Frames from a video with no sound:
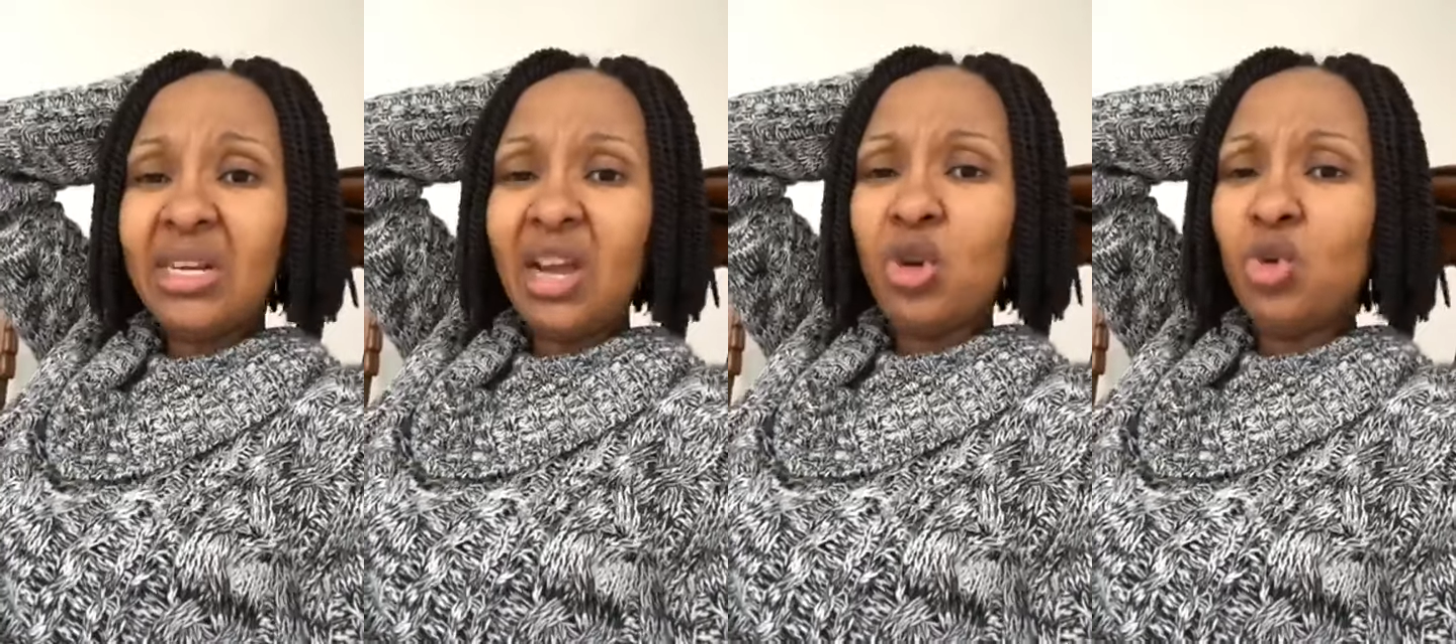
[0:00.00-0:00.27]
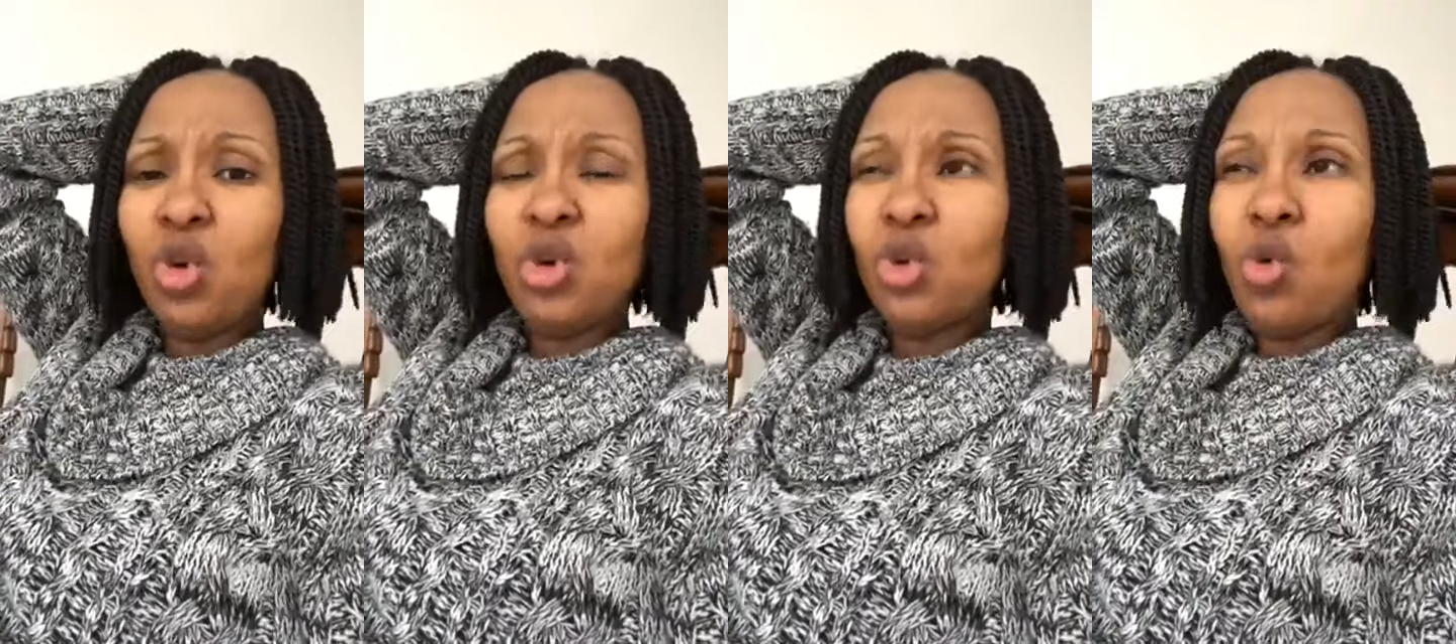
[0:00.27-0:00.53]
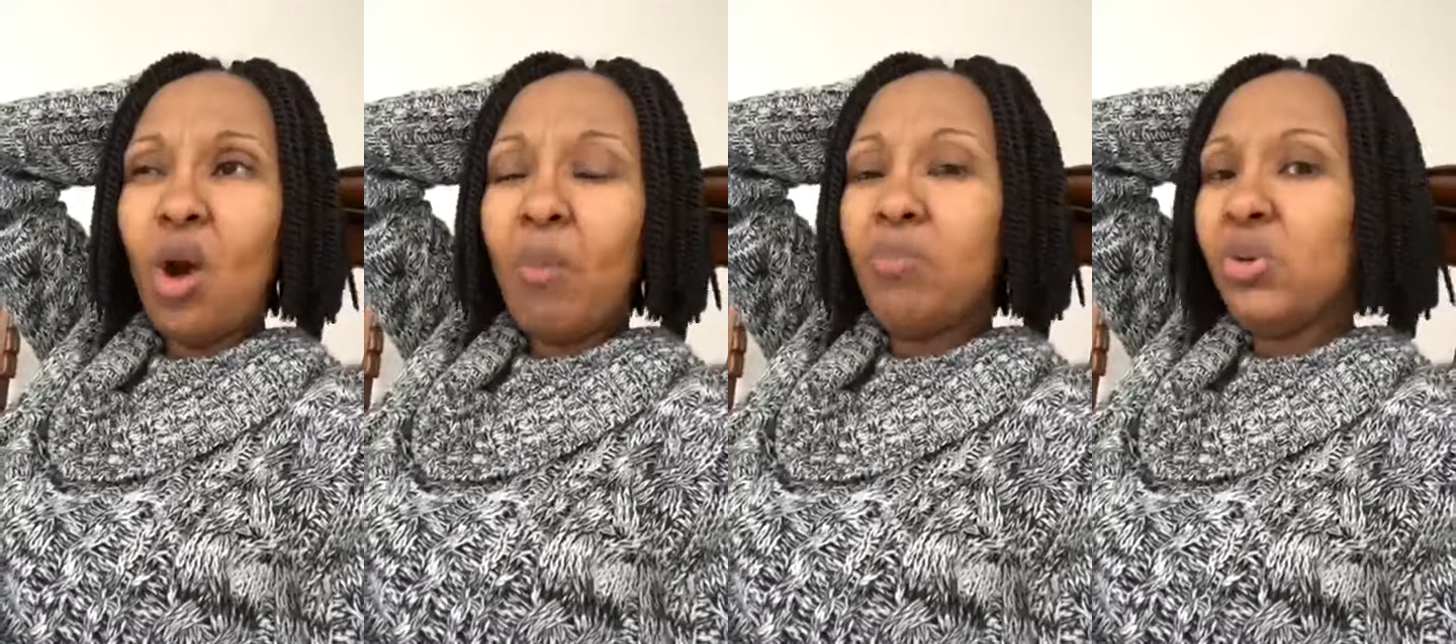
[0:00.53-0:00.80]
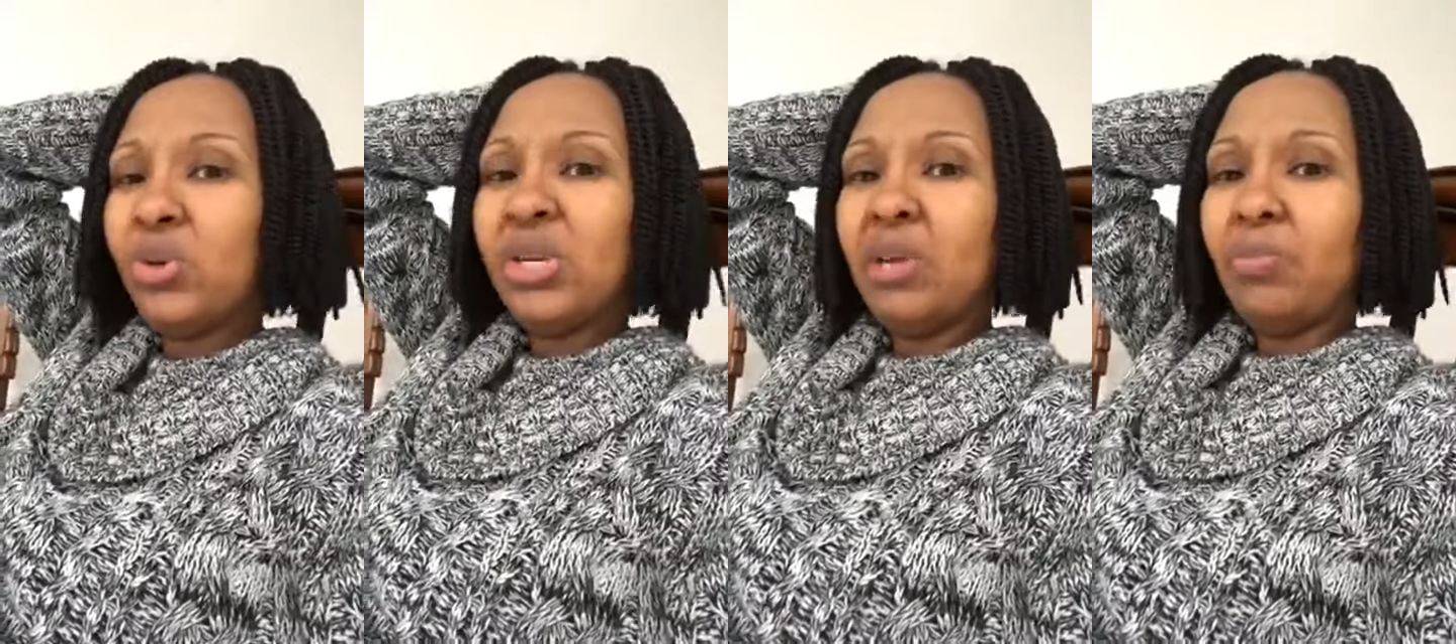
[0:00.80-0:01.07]
You don't go
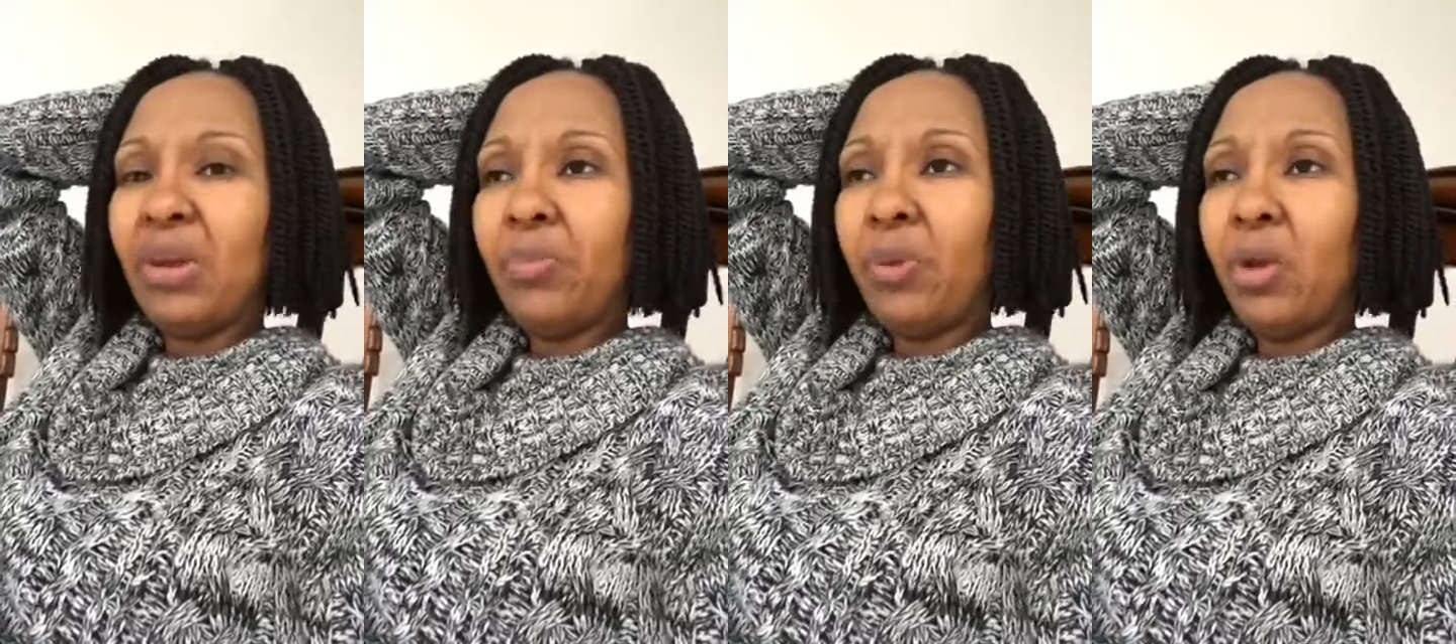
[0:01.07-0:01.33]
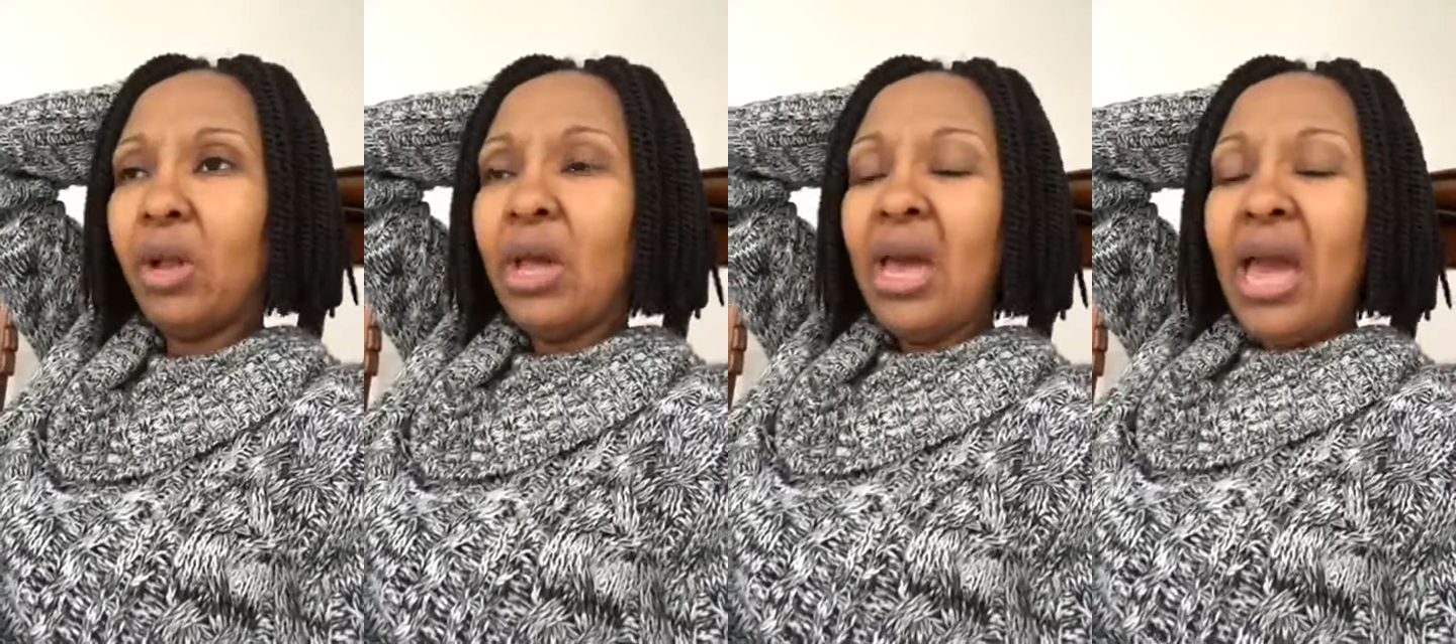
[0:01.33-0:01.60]
abusing people.